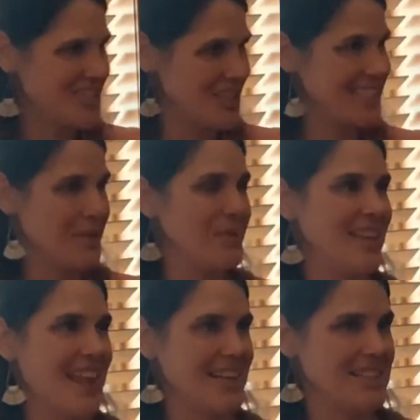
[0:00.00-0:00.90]
It's just
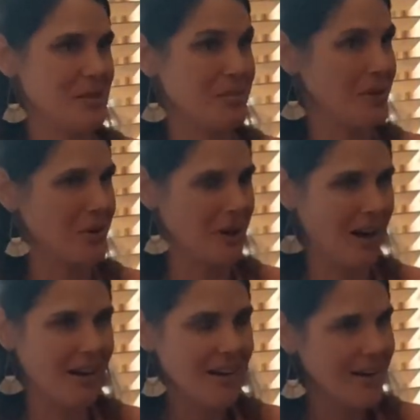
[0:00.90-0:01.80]
something that simple.
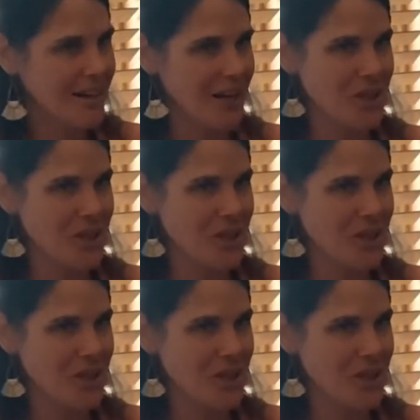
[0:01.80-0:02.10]
Or a